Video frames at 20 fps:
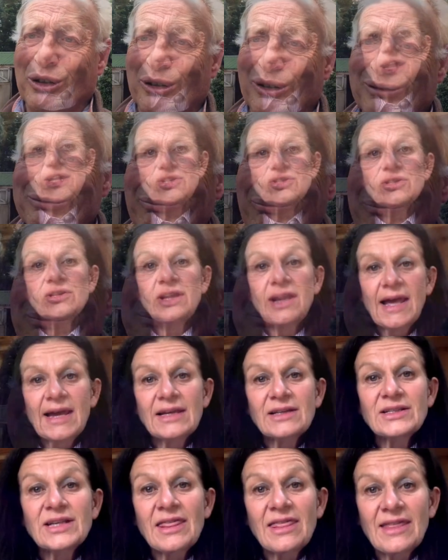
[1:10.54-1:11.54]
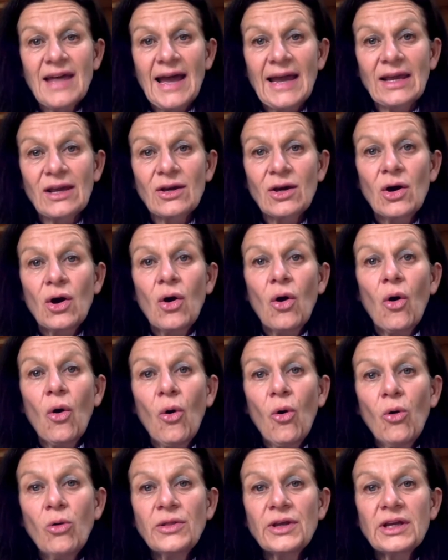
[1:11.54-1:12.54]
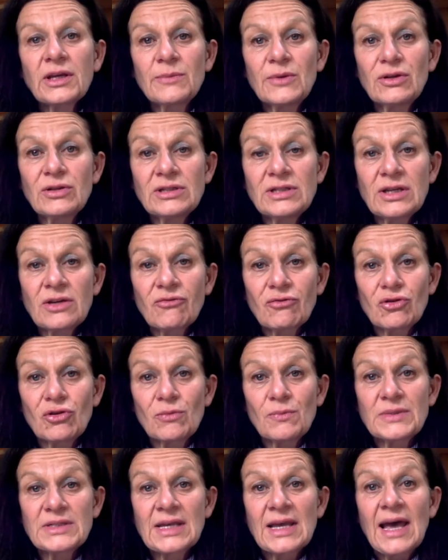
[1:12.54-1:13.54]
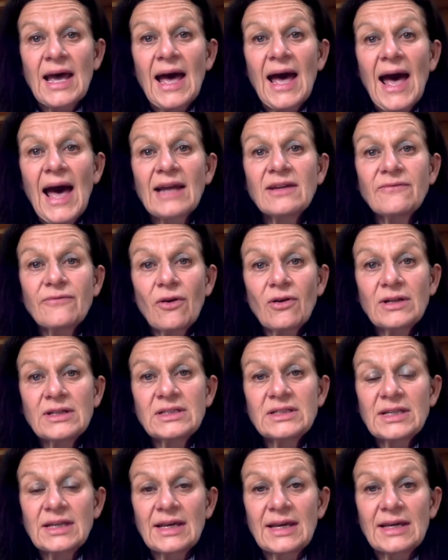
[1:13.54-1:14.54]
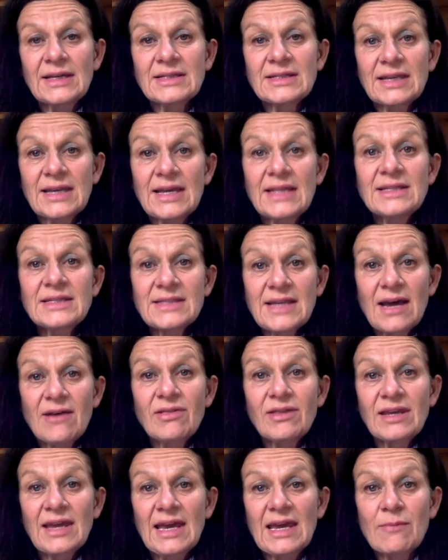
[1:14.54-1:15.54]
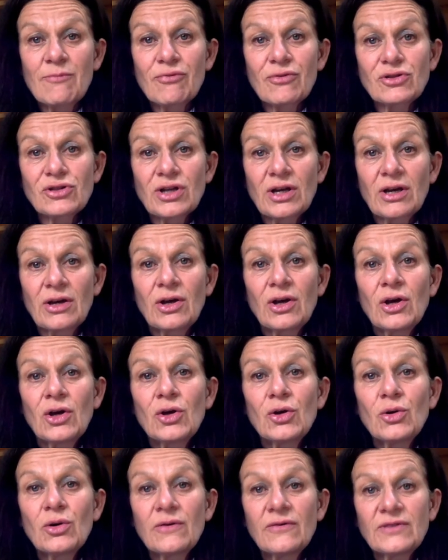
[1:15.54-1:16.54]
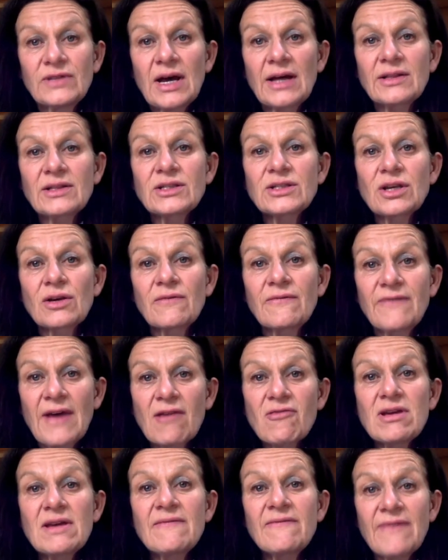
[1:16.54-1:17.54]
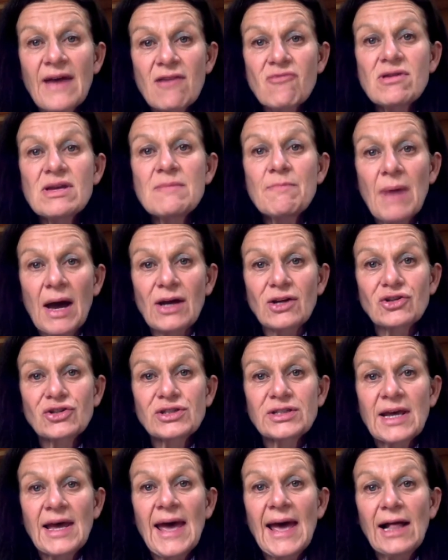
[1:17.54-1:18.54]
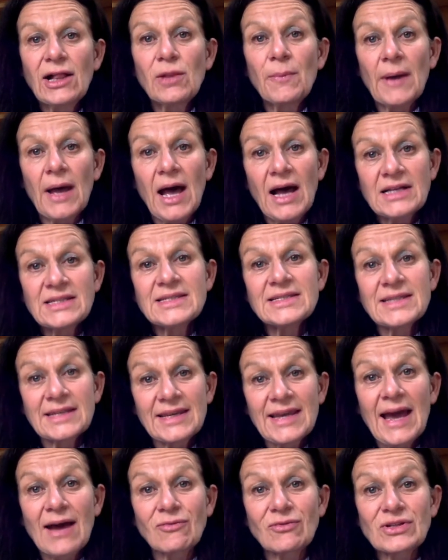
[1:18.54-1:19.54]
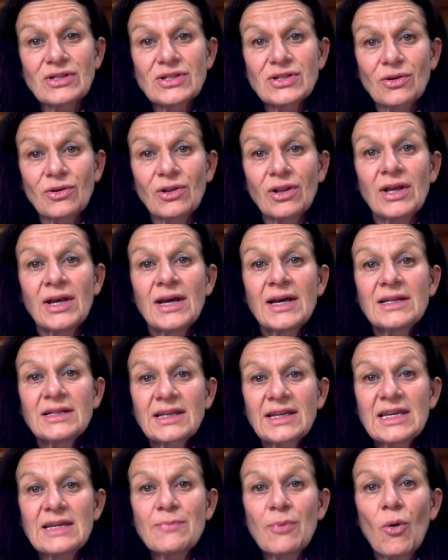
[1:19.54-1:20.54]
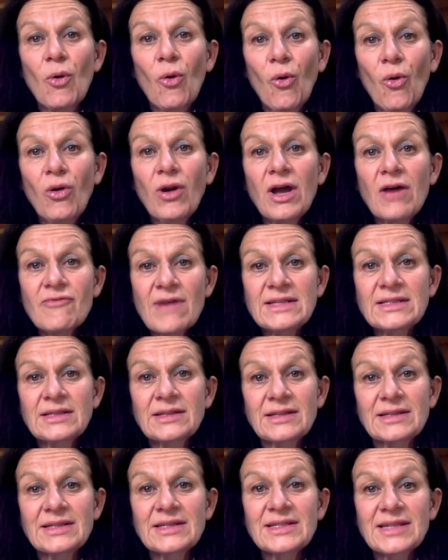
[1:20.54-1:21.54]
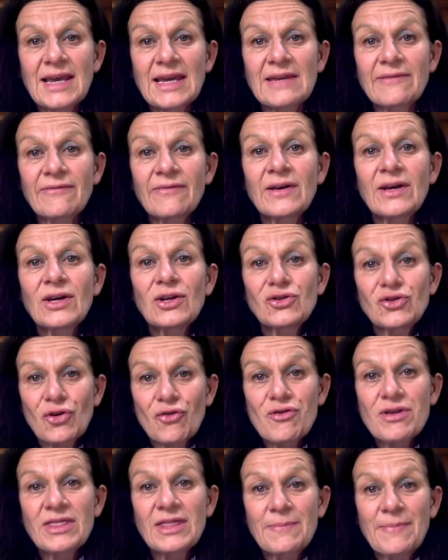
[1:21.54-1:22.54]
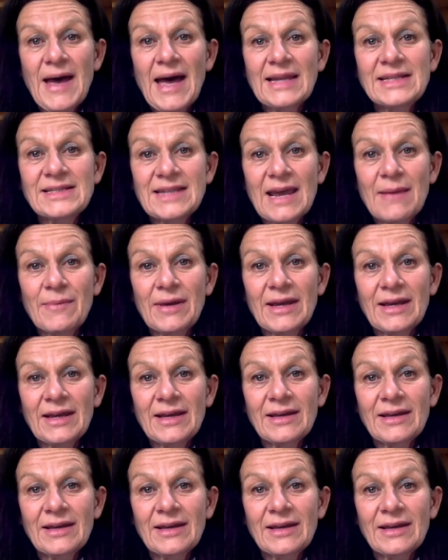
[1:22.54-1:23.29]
I should like to thank all the community groups and volunteers in South Cambridgeshire who have done so very, very much to help us as a council to keep all our residents safe during the pandemic.